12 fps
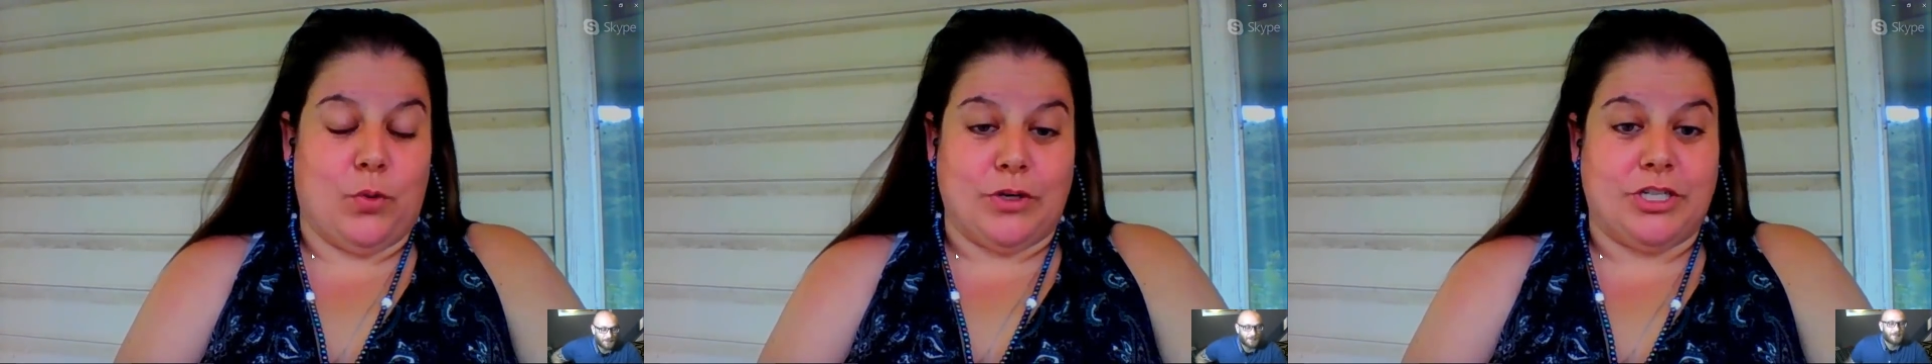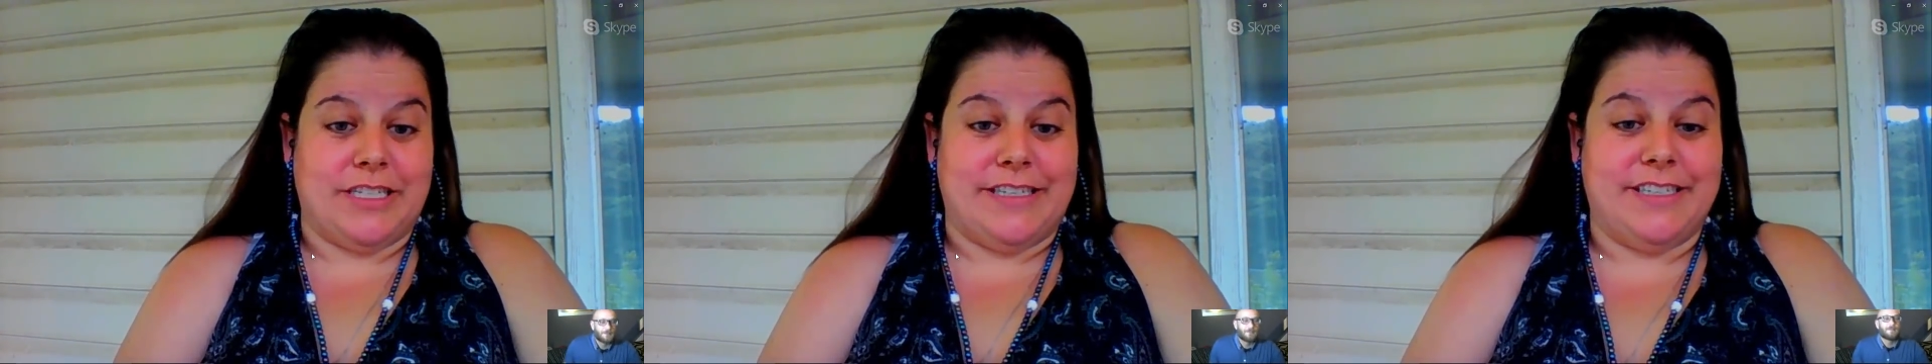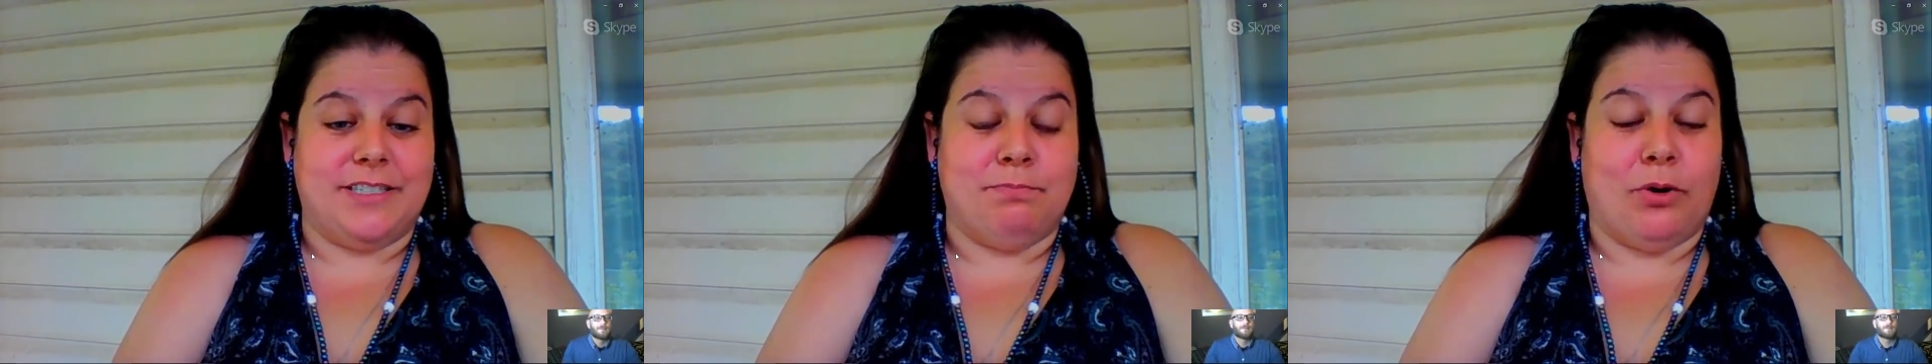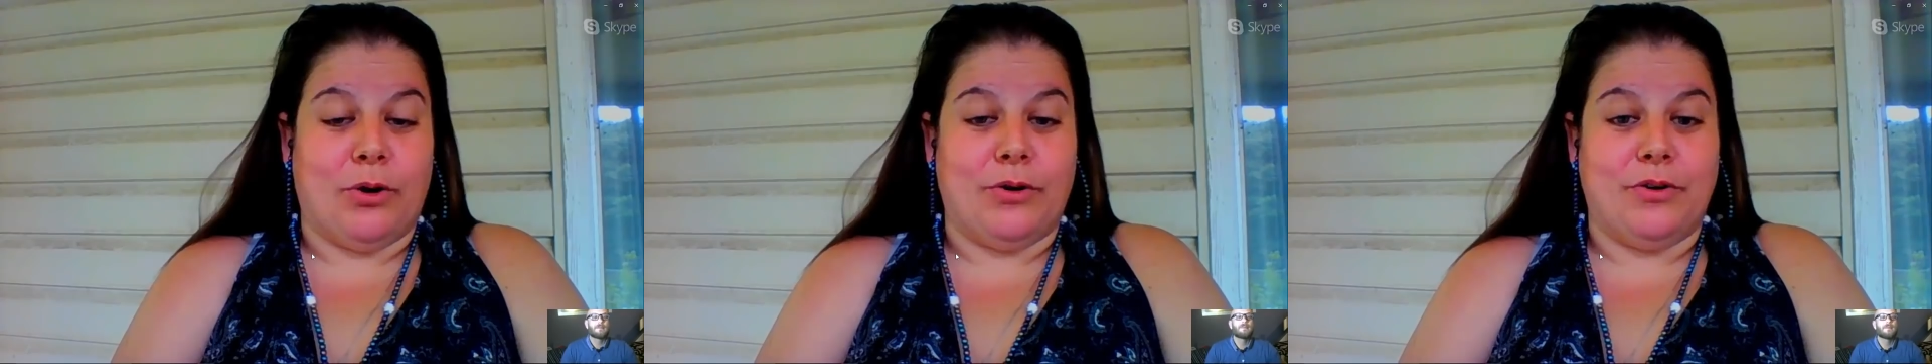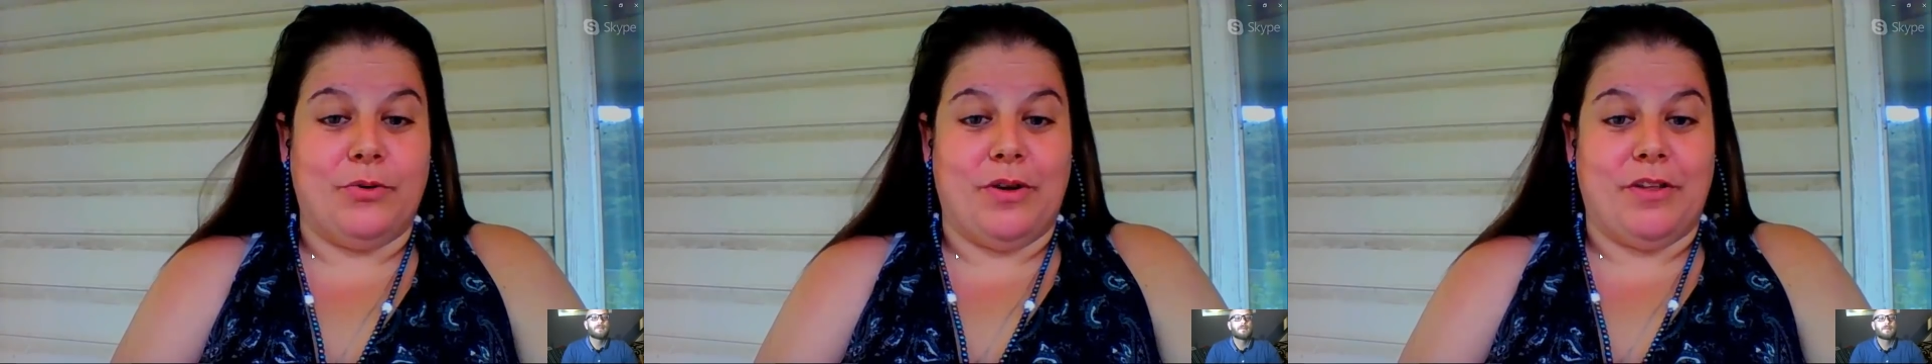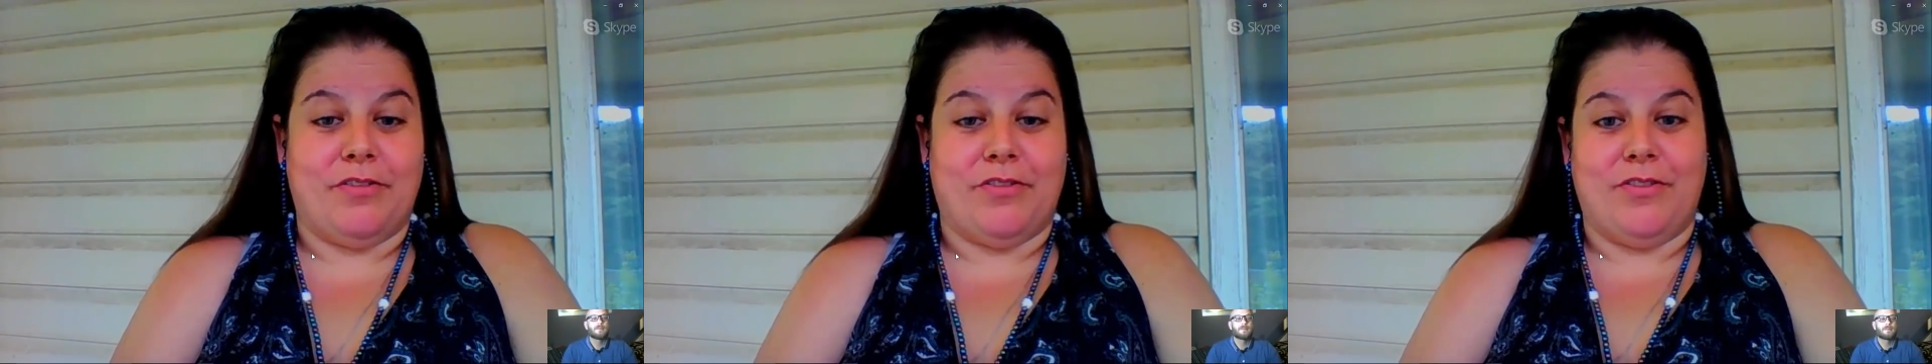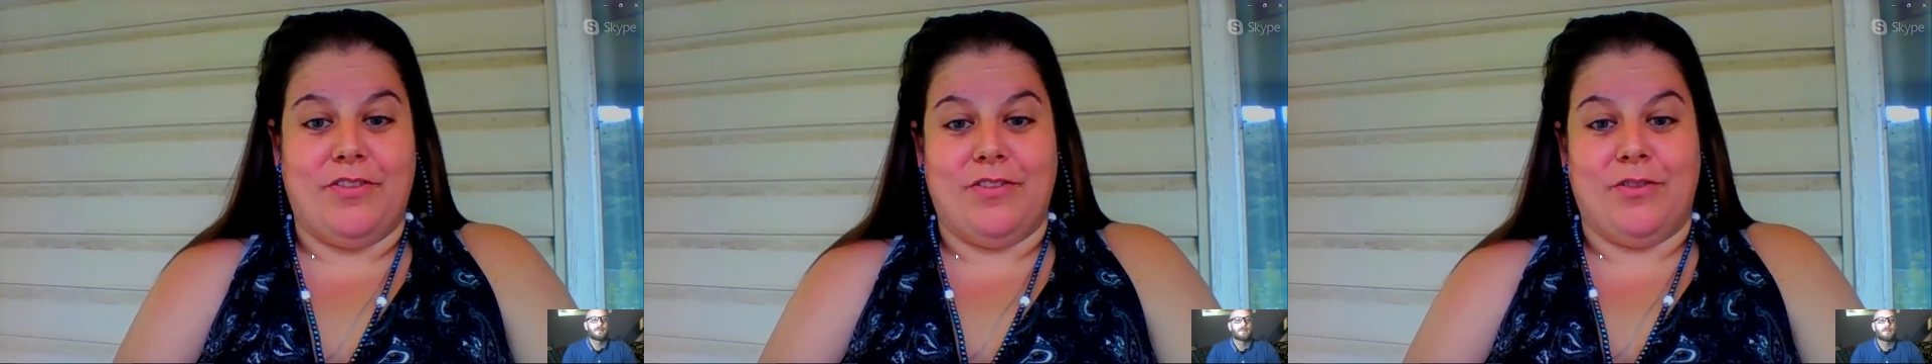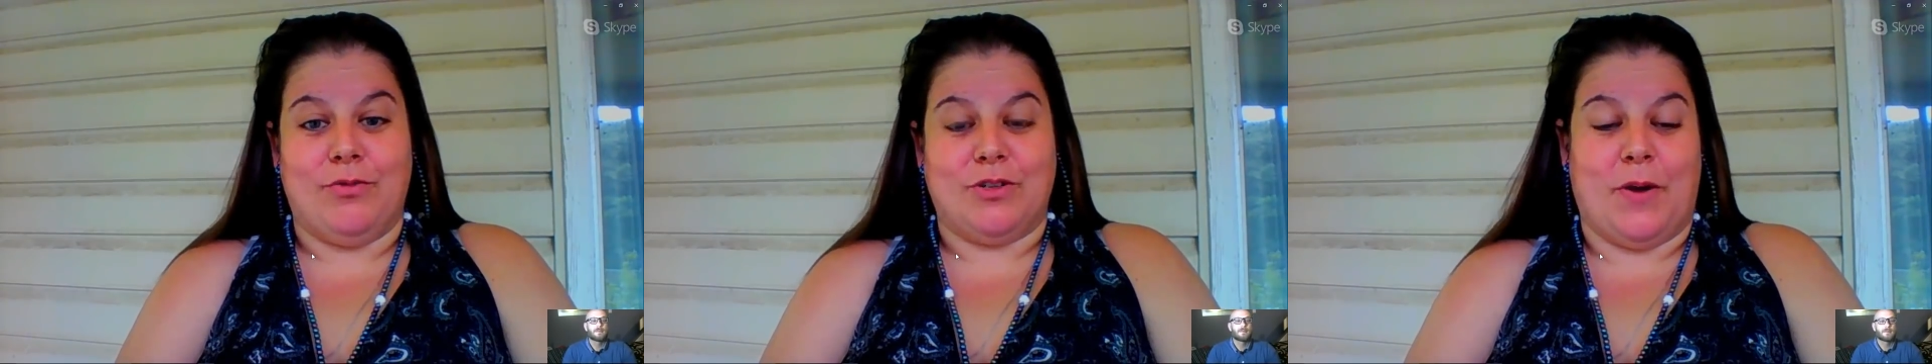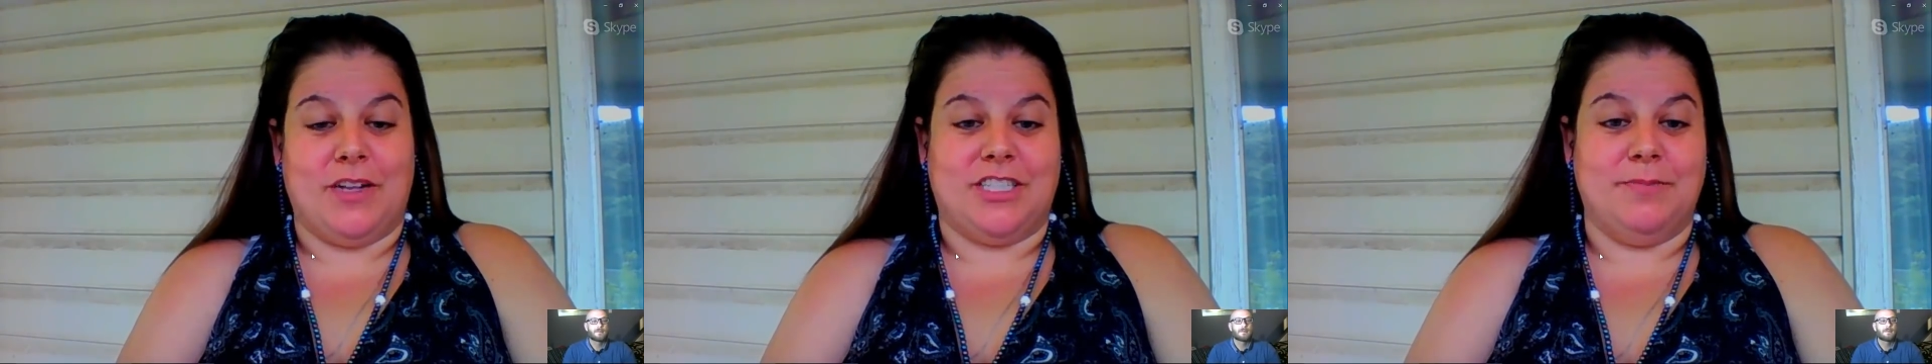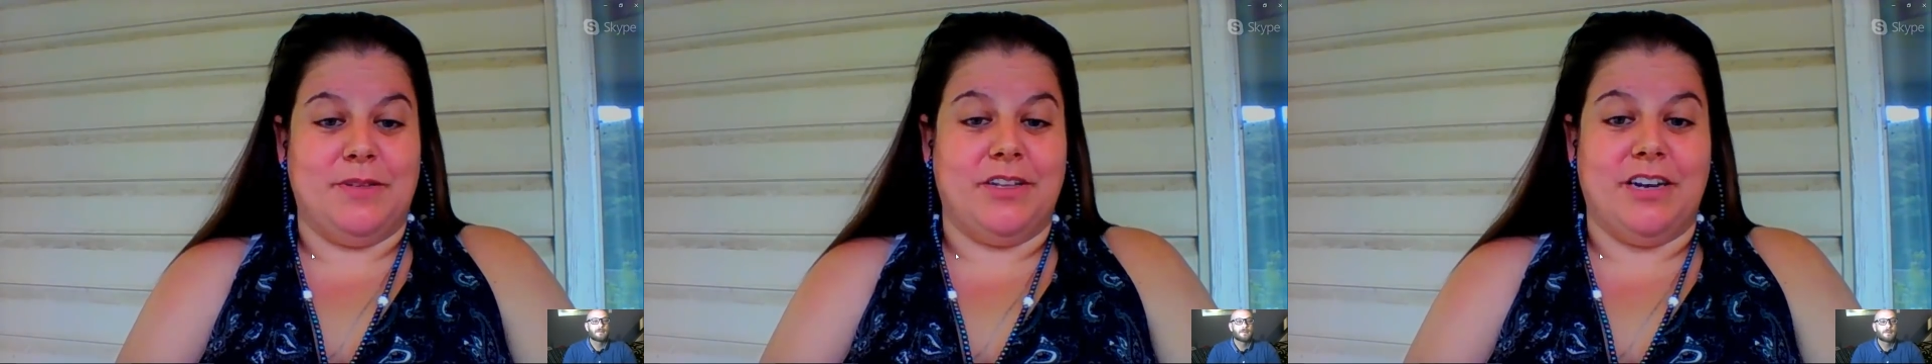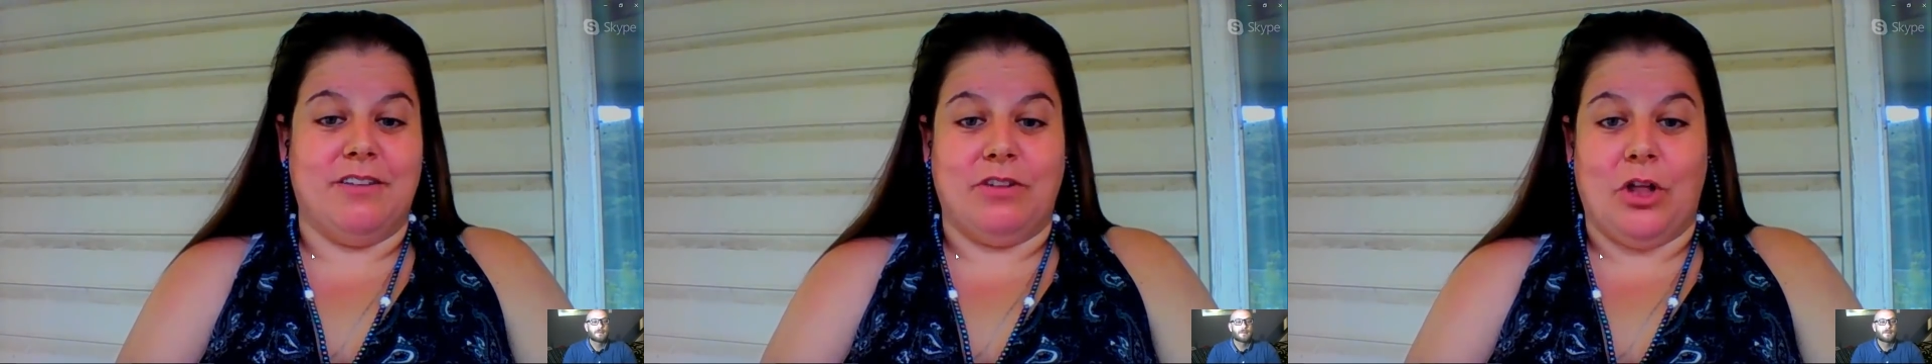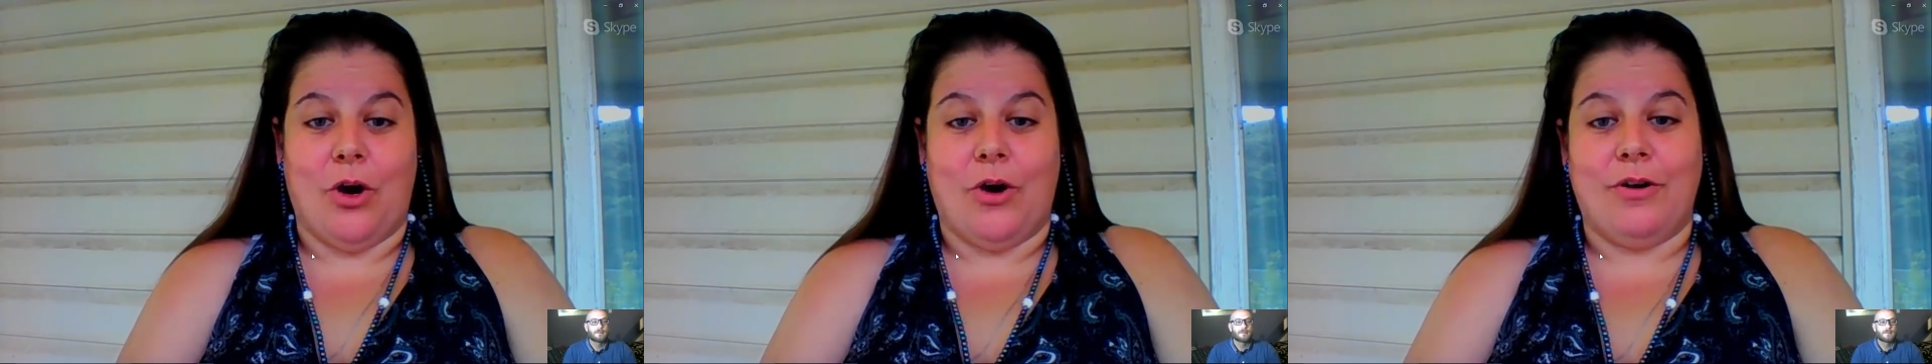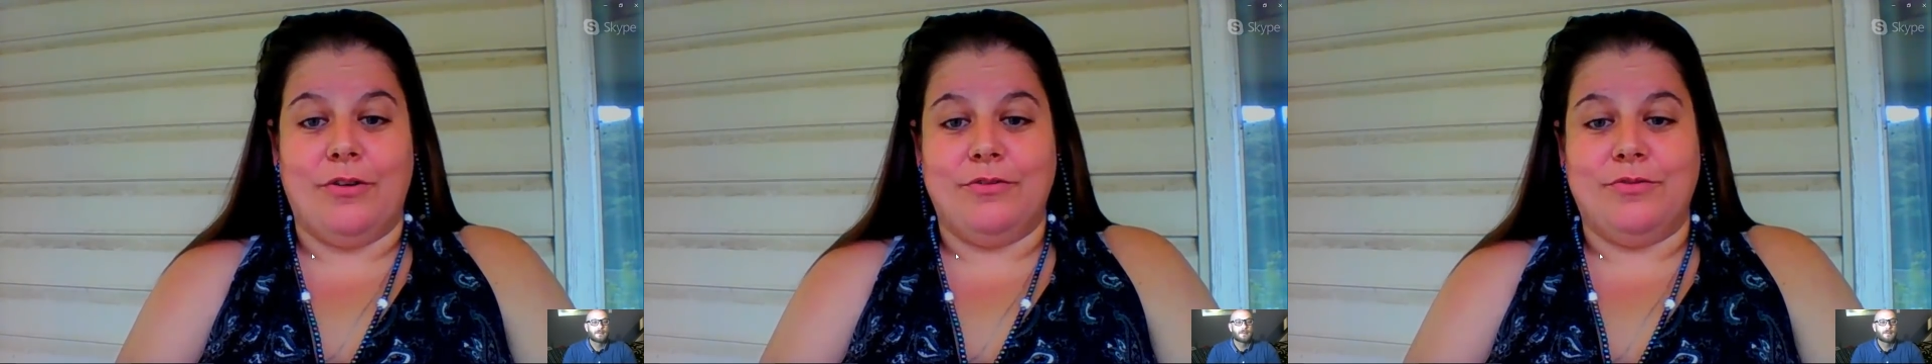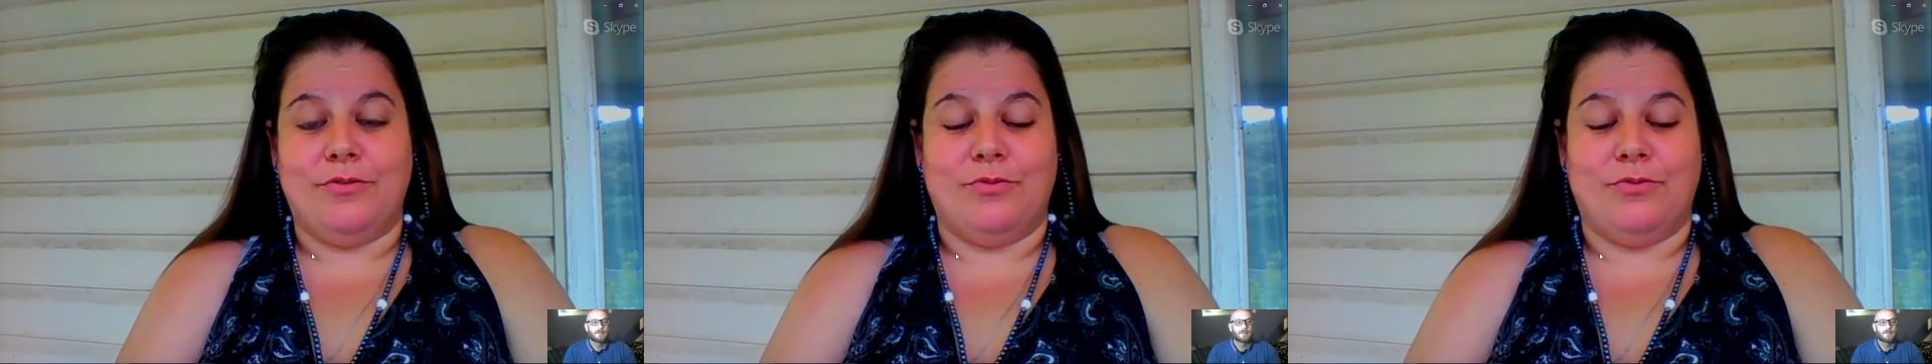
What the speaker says: or she is burdened with the responsibility of law